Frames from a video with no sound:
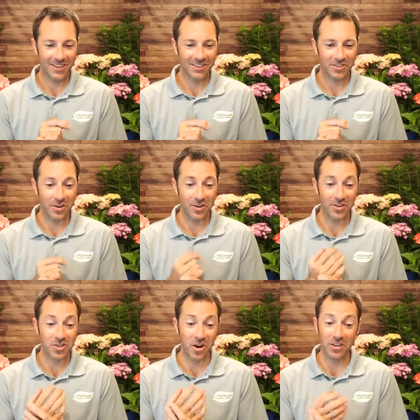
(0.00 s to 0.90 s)
so
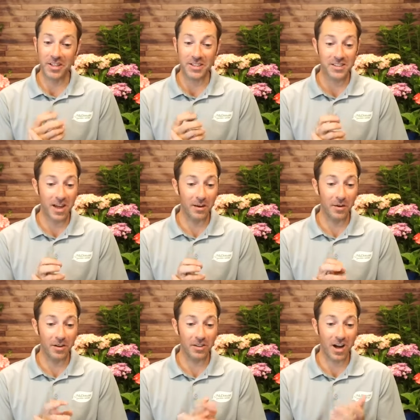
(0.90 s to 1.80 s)
Charlene said
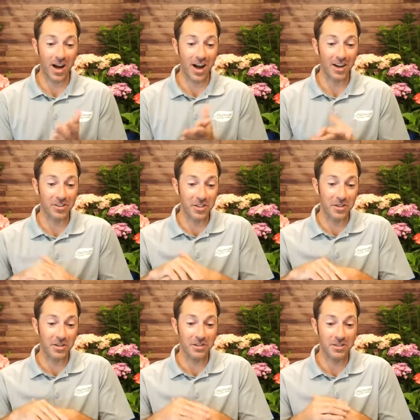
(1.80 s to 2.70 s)
uh,
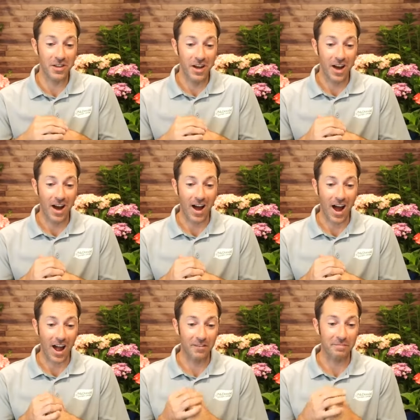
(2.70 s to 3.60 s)
she's, uh,
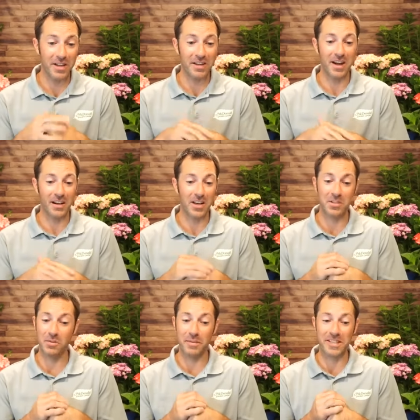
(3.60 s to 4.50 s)
I have been a
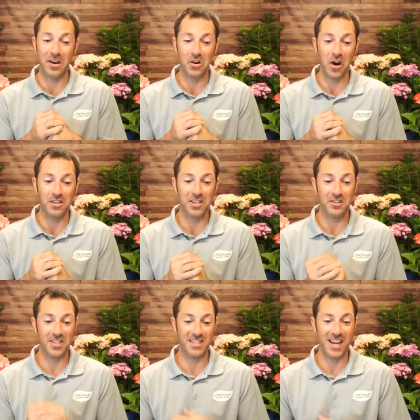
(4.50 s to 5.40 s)
customer at McDonald Garden
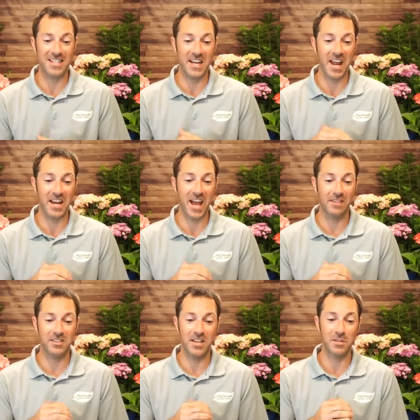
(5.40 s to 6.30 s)
Center since 1980.
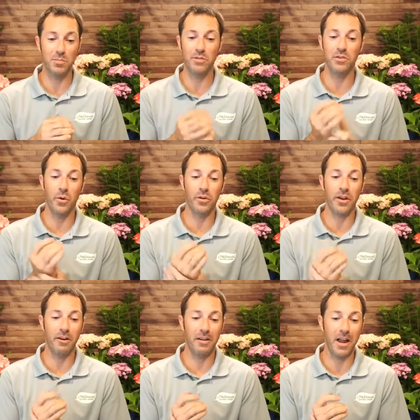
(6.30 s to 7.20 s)
Have since moved to North
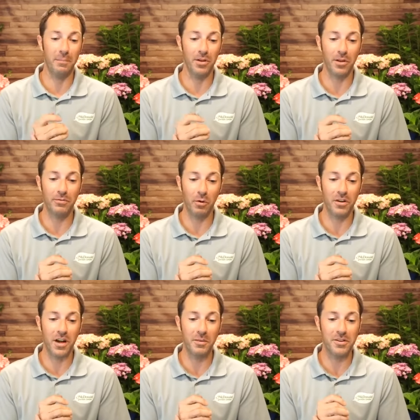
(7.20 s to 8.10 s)
Carolina, but look forward
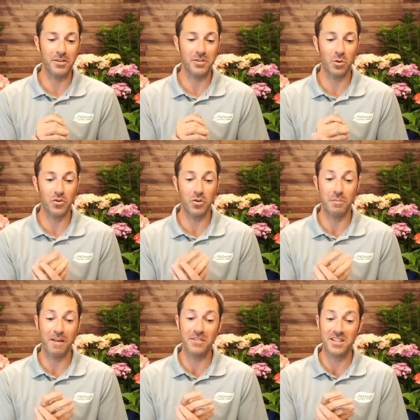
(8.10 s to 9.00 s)
to coming to your store during
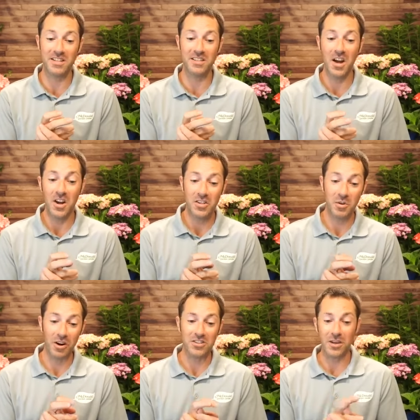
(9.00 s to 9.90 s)
my visits
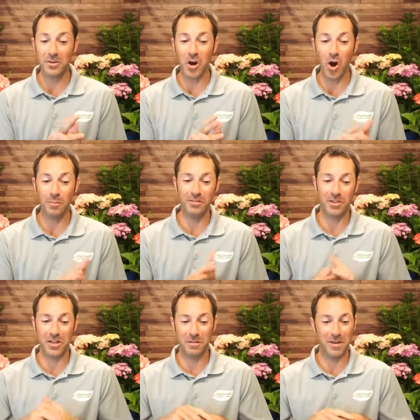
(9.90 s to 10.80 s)
to our summer home in
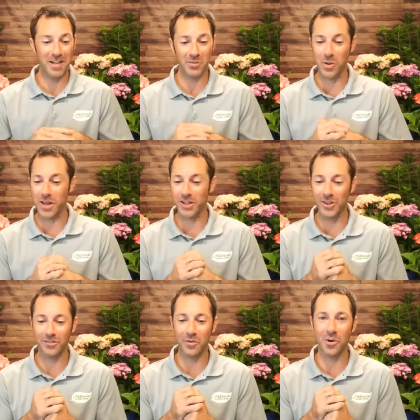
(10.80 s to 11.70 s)
Virginia Beach. We
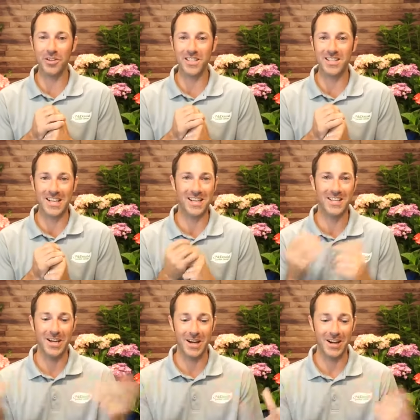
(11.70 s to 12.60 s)
look forward to seeing
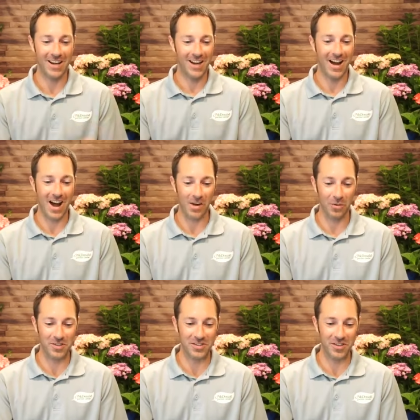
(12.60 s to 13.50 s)
you. Uh,
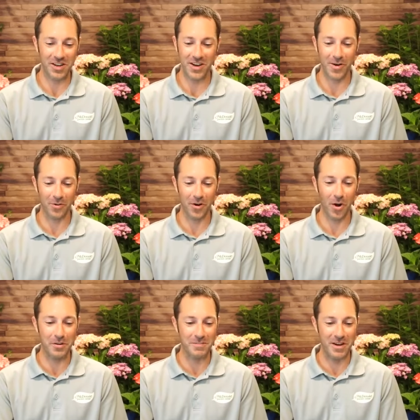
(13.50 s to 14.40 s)
we're still here. We'll
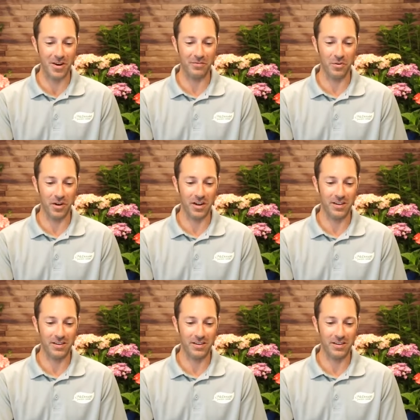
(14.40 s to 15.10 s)
always be here for you.